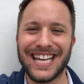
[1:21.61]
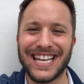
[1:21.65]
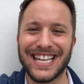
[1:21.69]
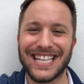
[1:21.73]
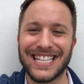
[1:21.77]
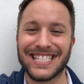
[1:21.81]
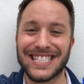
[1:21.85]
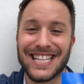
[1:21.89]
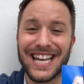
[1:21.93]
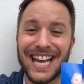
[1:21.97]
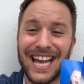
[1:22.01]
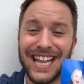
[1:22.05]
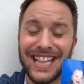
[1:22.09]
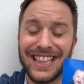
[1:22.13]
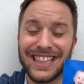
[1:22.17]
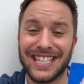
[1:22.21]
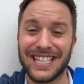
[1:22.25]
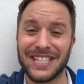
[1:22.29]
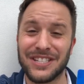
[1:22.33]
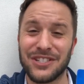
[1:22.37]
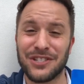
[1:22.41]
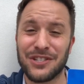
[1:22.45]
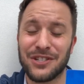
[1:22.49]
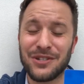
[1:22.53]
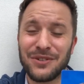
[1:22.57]
is that
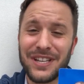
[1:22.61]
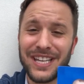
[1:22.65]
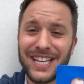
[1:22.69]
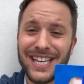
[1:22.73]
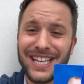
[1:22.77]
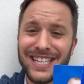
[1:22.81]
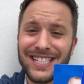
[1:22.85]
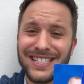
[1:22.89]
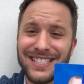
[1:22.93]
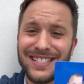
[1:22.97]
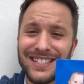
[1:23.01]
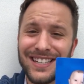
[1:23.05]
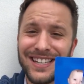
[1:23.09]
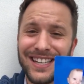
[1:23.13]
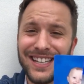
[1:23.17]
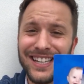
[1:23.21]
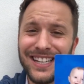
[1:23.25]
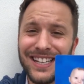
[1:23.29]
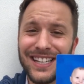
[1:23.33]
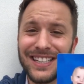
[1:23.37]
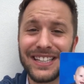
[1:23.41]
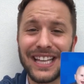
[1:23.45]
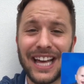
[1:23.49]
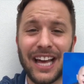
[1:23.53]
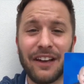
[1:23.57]
these two kids
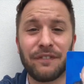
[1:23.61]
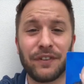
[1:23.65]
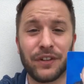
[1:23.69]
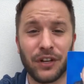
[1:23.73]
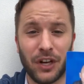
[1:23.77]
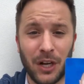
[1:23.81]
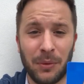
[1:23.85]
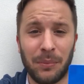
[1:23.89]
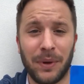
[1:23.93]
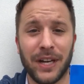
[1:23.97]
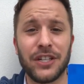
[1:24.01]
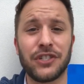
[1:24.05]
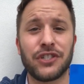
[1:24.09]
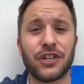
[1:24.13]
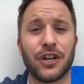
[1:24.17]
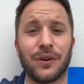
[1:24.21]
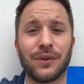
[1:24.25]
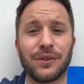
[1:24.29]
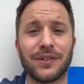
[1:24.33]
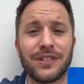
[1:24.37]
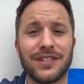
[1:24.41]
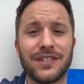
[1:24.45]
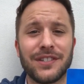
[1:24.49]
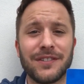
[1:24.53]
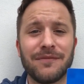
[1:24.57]
laugh at all my
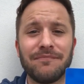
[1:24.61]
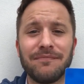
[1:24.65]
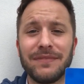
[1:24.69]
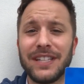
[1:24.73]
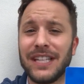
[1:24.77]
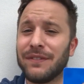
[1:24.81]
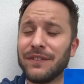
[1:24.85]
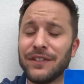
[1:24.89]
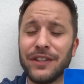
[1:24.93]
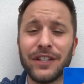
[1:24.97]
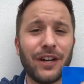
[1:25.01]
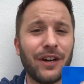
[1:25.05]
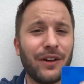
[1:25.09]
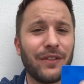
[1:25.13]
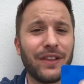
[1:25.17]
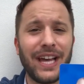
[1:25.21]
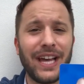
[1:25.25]
jokes, even though